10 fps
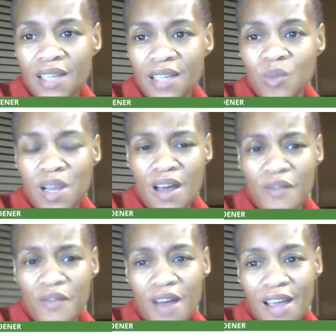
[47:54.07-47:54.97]
We love
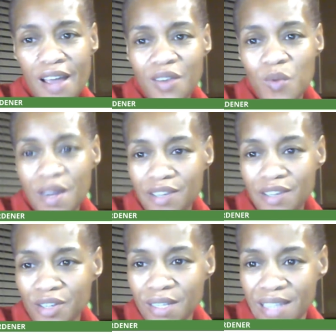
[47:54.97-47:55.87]
rain. When did
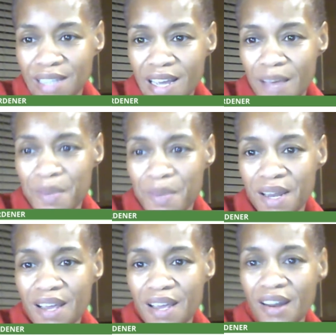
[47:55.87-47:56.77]
you sneak up in
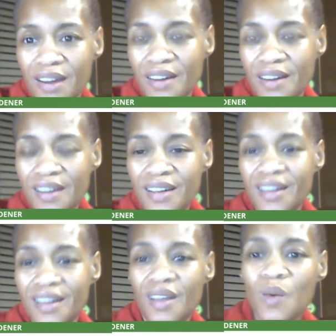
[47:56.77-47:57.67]
here?
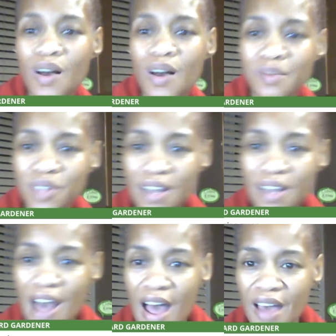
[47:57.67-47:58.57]
Welcome to the
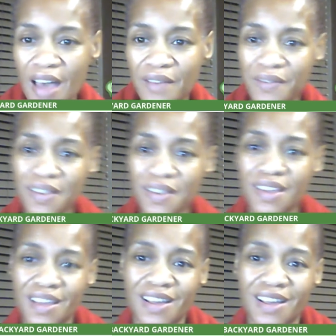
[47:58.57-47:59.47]
live.
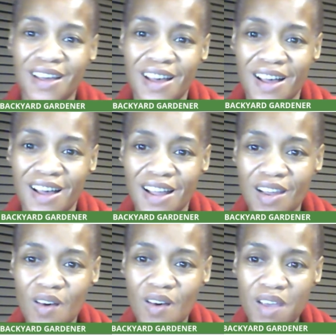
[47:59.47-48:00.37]

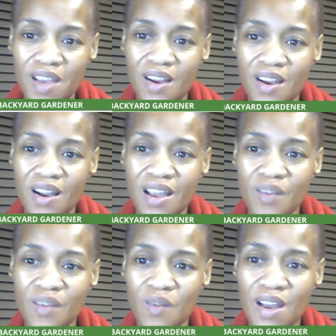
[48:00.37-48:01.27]
Hello here and
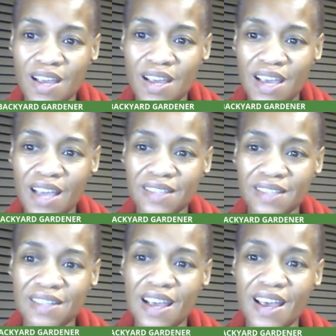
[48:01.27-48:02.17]
running can't
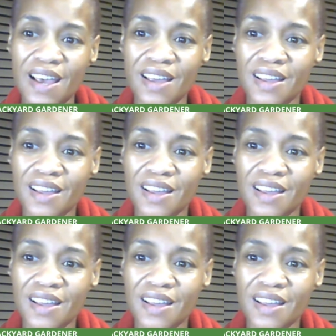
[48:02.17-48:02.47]
stay.